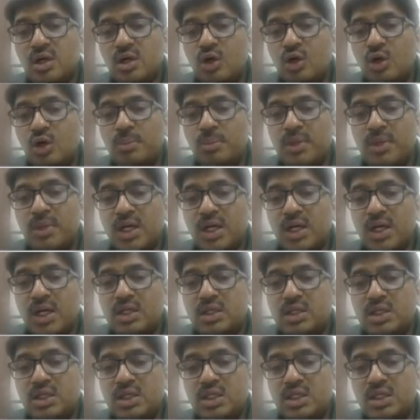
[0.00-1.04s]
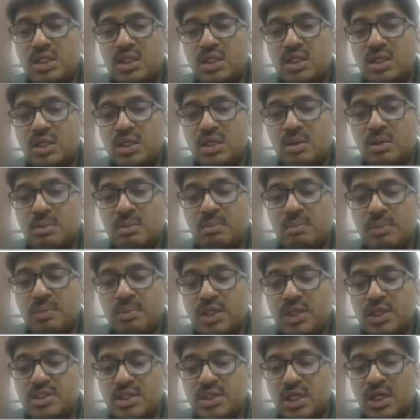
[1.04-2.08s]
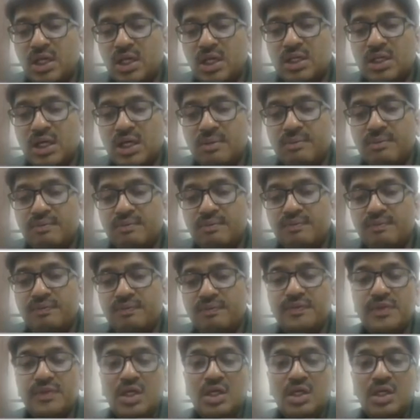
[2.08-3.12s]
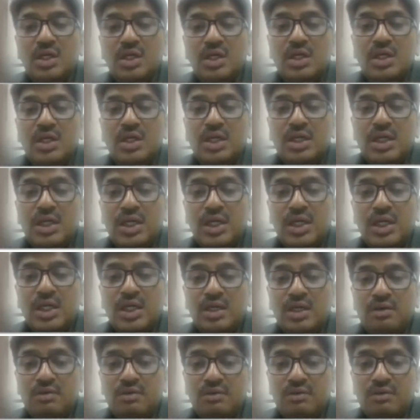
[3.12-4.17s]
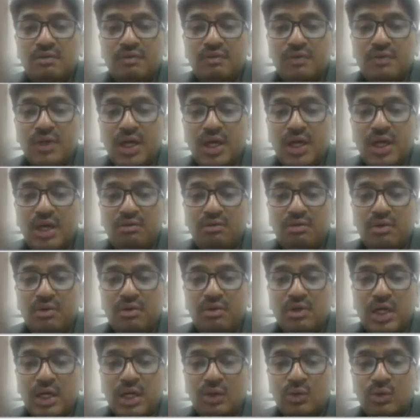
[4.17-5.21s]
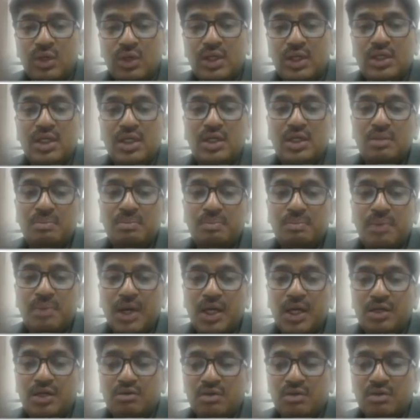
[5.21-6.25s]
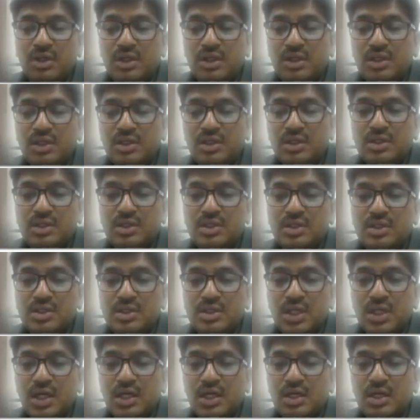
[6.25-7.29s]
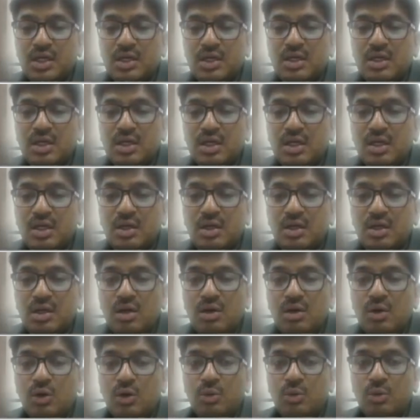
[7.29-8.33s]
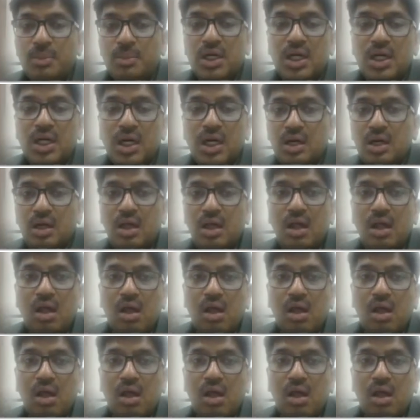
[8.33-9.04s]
omega t plus delta. A we have calculated 0.1 sine omega